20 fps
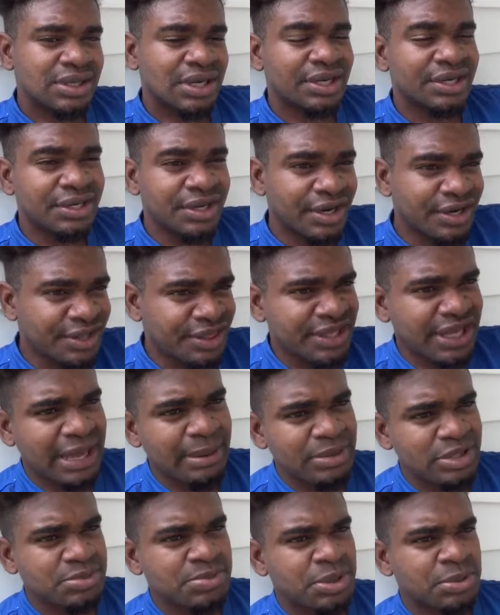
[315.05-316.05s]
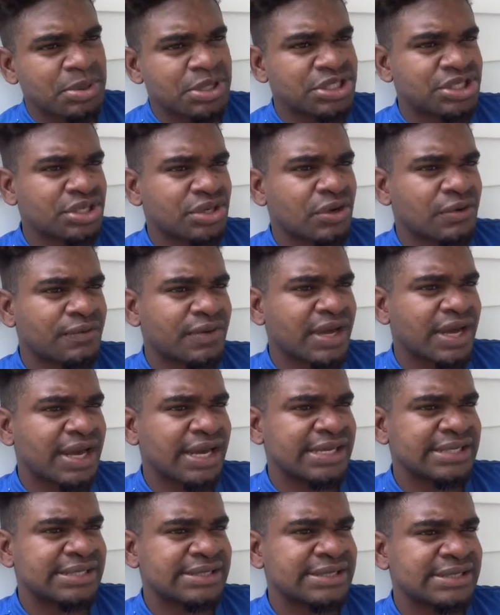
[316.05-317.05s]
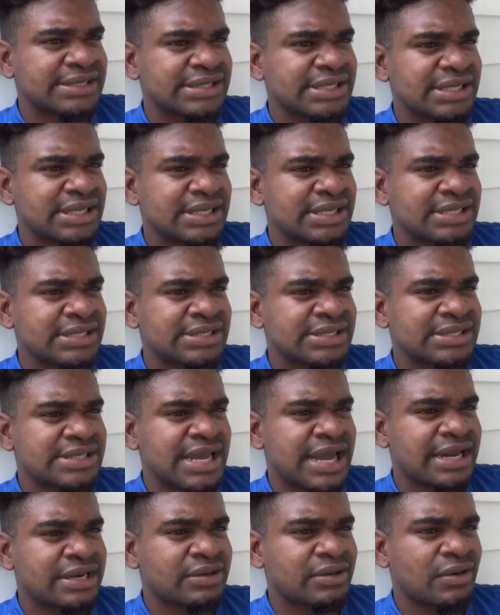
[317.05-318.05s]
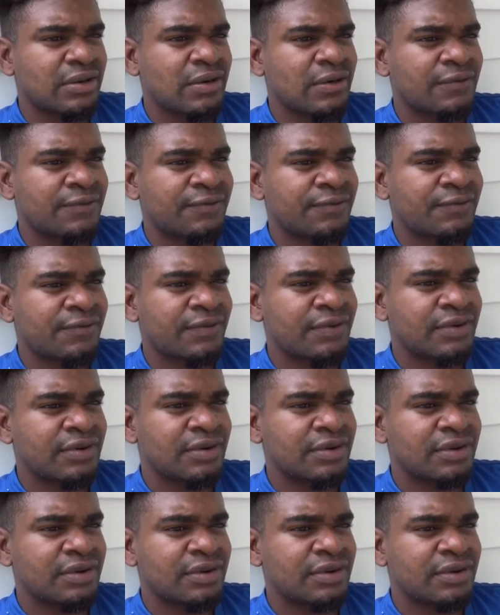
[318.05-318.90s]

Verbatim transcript: another thing i must make mention of guys is that of